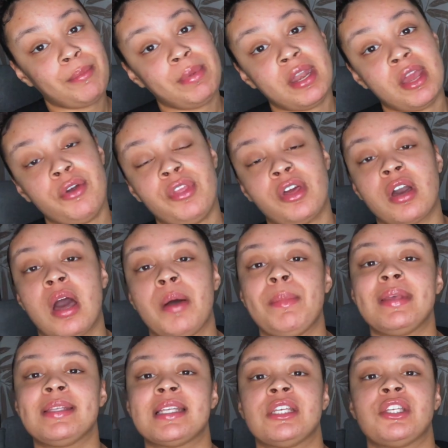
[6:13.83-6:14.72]
me know in the
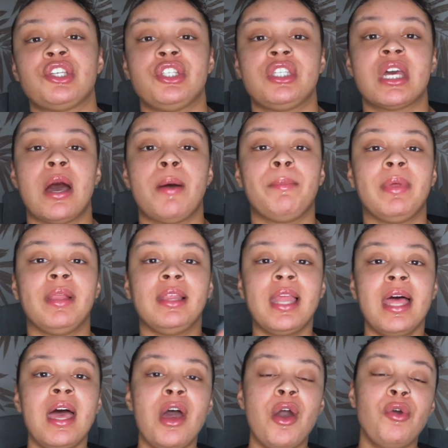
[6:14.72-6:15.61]
comment section down
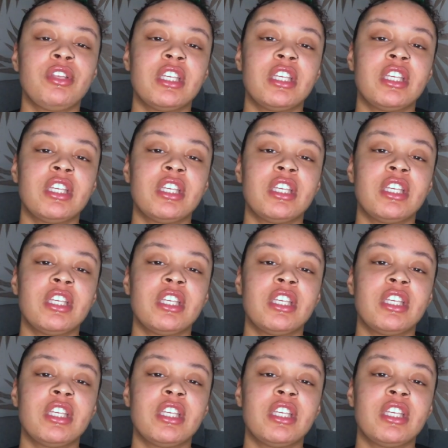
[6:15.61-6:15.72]
below.